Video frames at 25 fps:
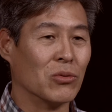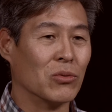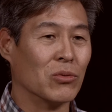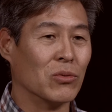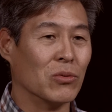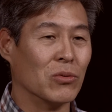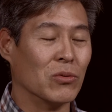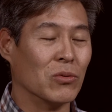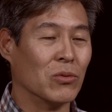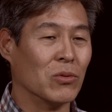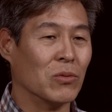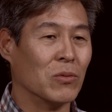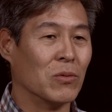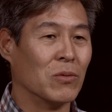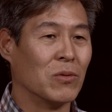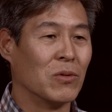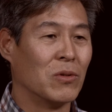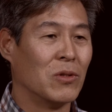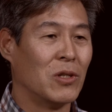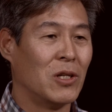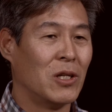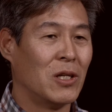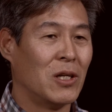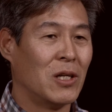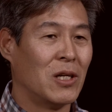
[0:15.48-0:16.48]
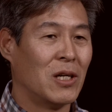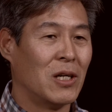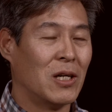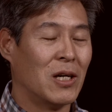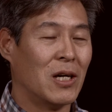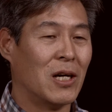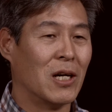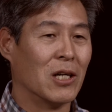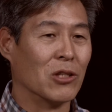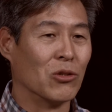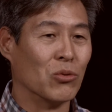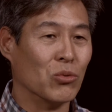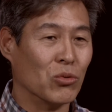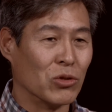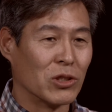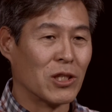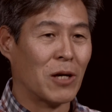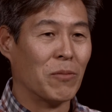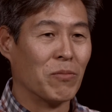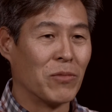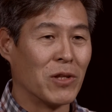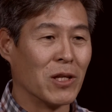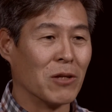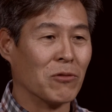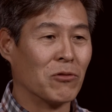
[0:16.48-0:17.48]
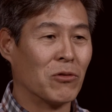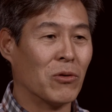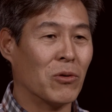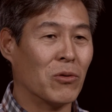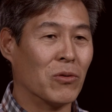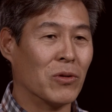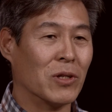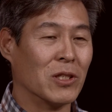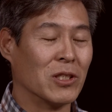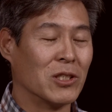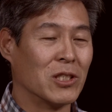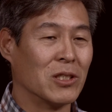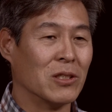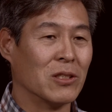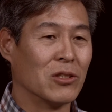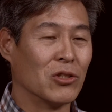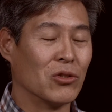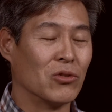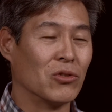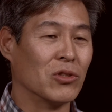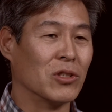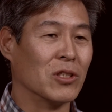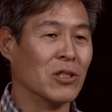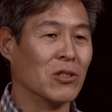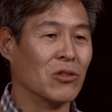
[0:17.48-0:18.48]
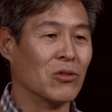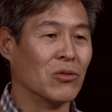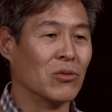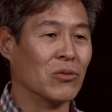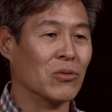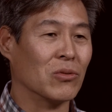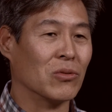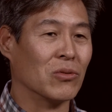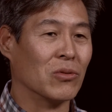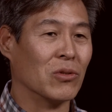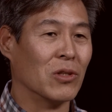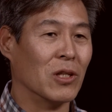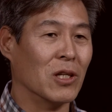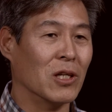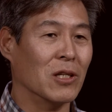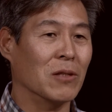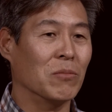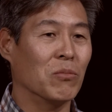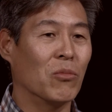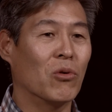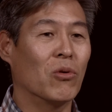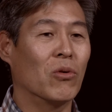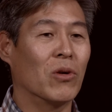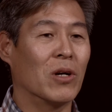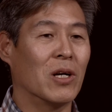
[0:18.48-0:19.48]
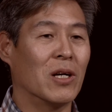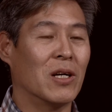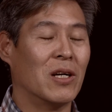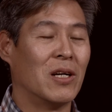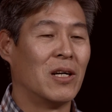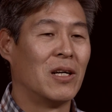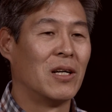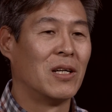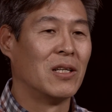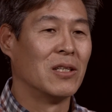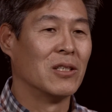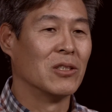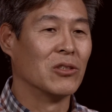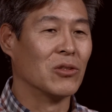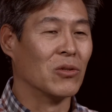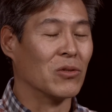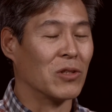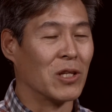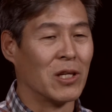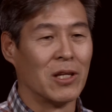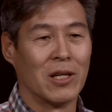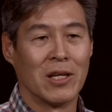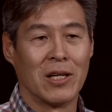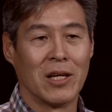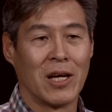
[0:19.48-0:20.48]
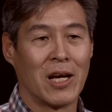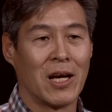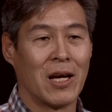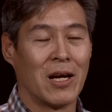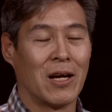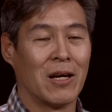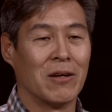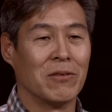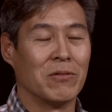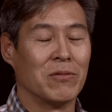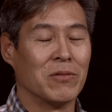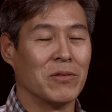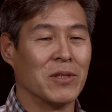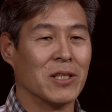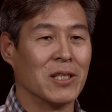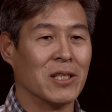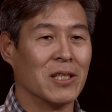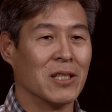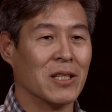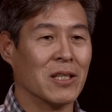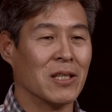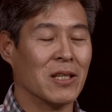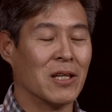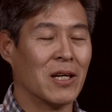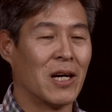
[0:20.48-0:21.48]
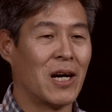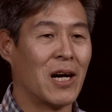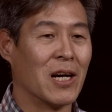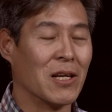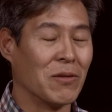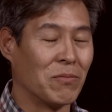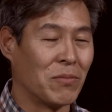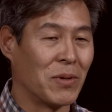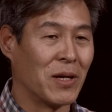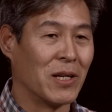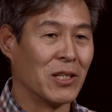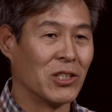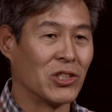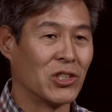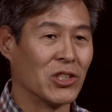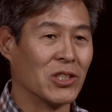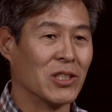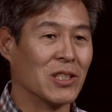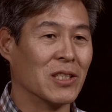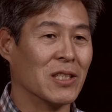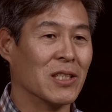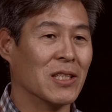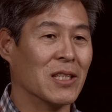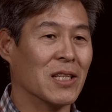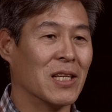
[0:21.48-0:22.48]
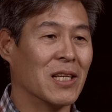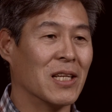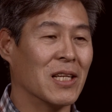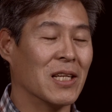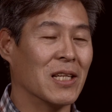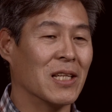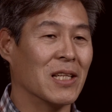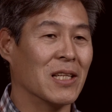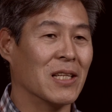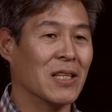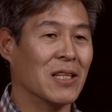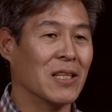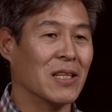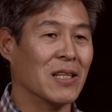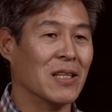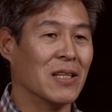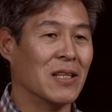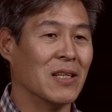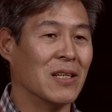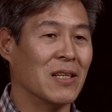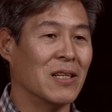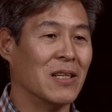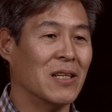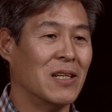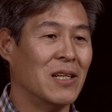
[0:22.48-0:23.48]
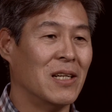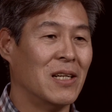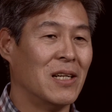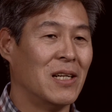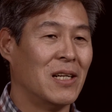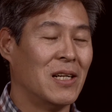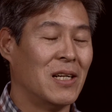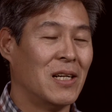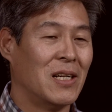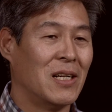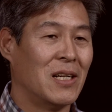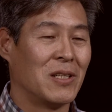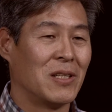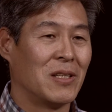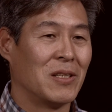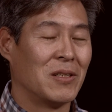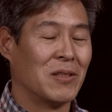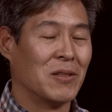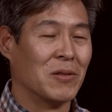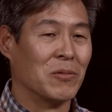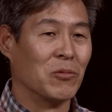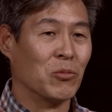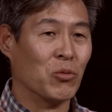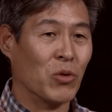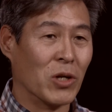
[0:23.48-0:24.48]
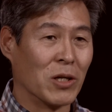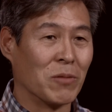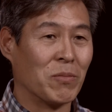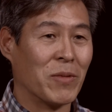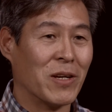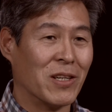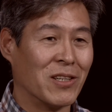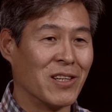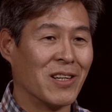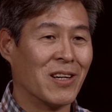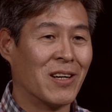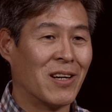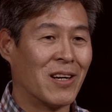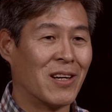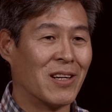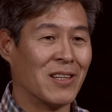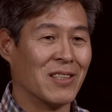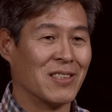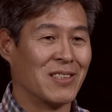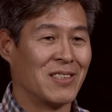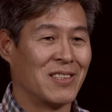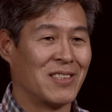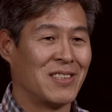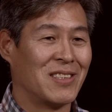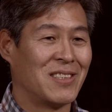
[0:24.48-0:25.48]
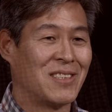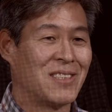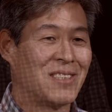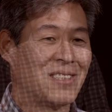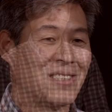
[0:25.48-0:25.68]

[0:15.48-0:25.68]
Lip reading: to do something for students to learn more. So they have many high passion and work very hard.